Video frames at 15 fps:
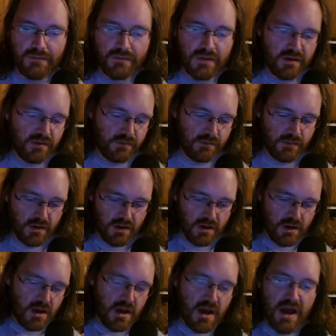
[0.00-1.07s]
They
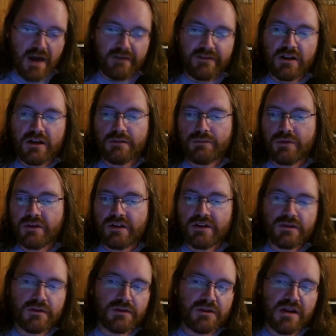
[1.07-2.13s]
have a lot of
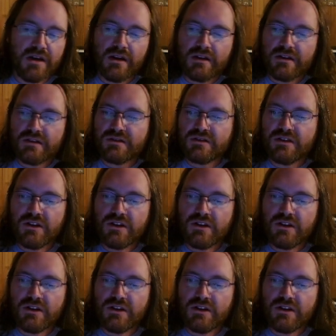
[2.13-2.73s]
political things,